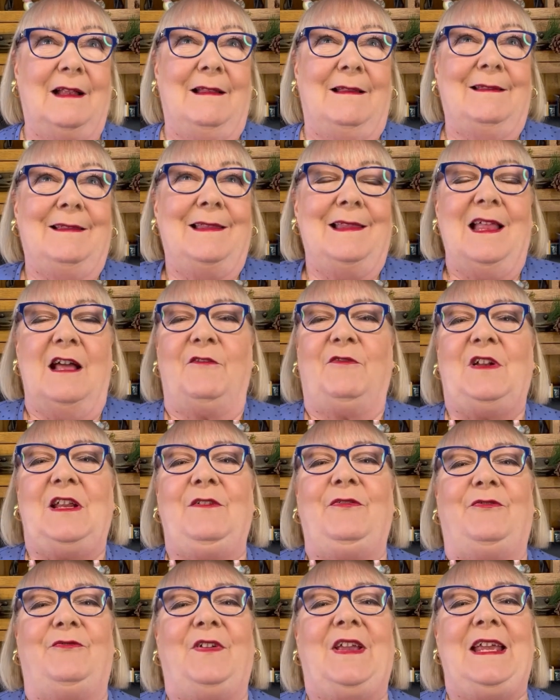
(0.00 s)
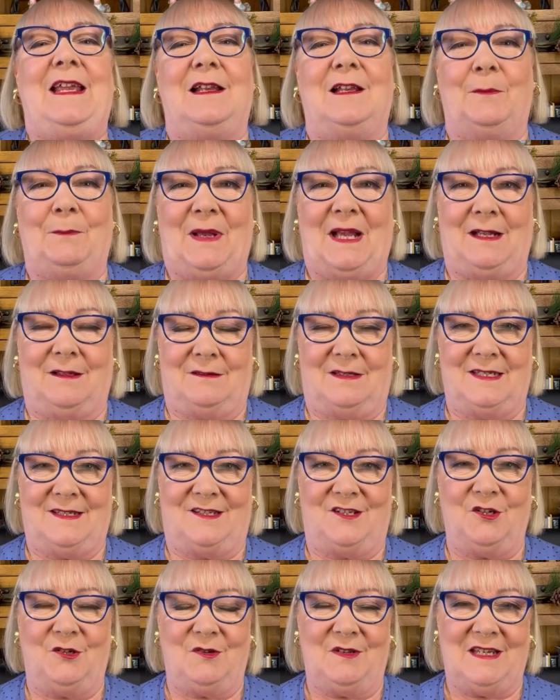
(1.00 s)
lovely feel about this
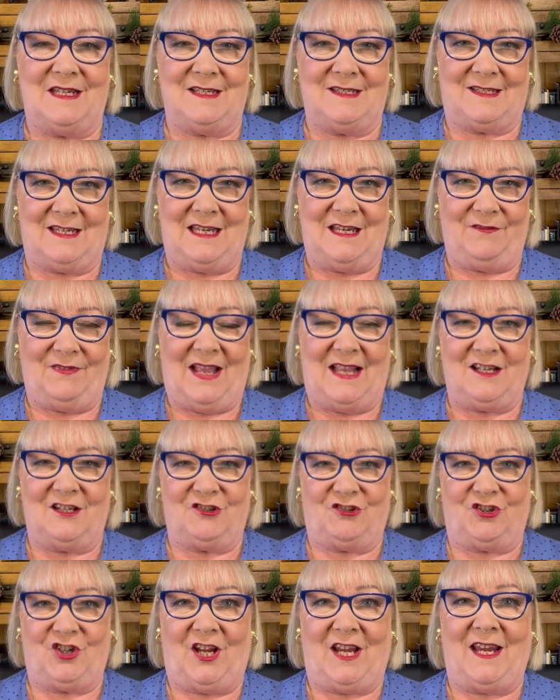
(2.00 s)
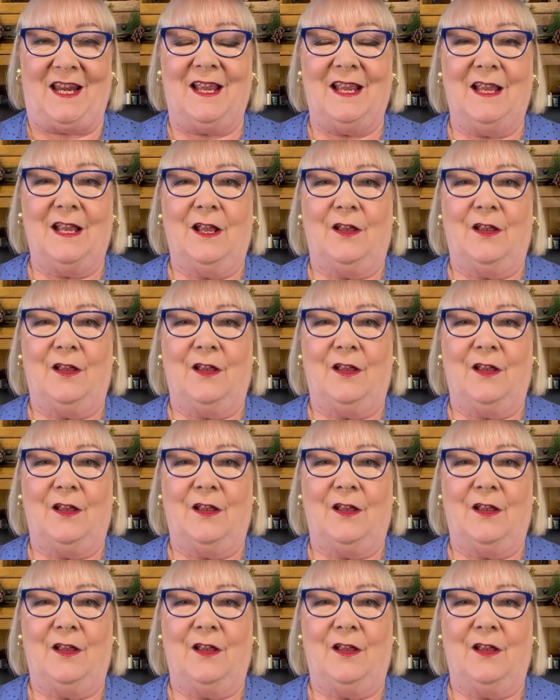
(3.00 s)
New Year's Eve energy,